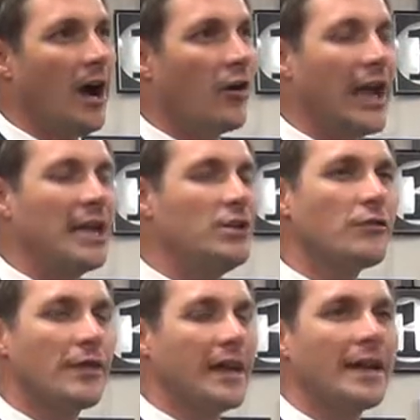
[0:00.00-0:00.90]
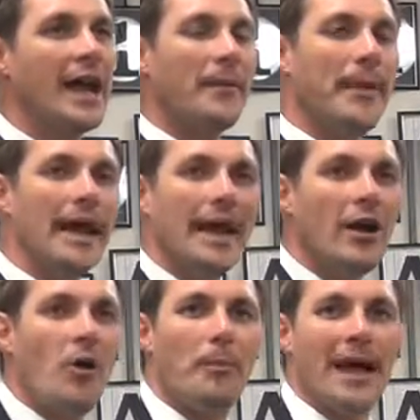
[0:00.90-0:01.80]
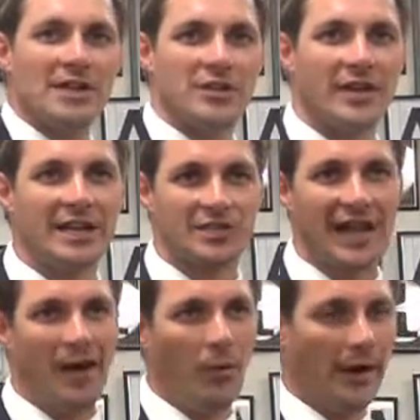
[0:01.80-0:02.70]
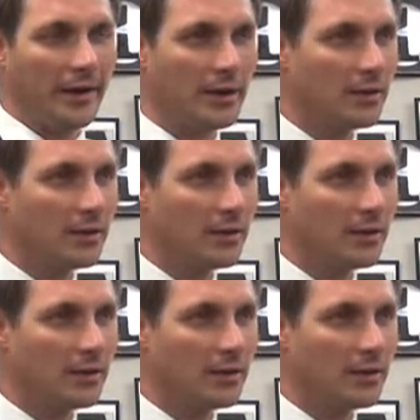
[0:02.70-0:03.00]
Okay, and you think, man, I hope Pastor gets that one.